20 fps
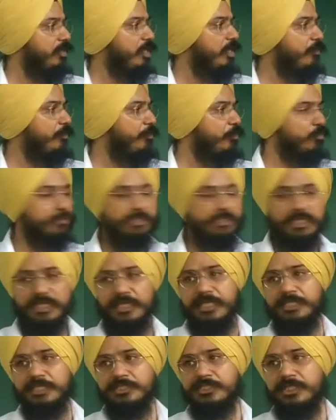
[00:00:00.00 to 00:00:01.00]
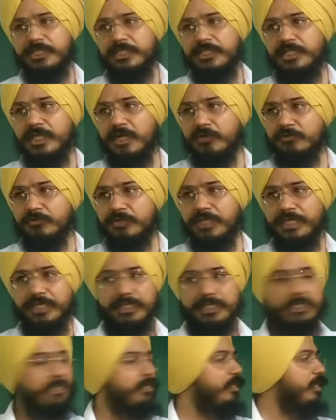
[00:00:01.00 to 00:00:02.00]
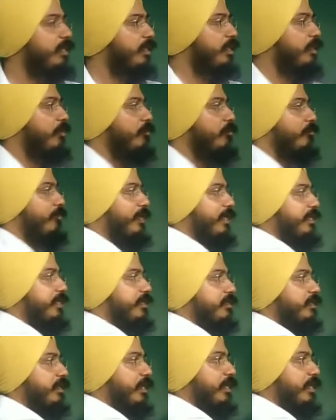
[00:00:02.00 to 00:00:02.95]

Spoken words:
opposing nature down there, but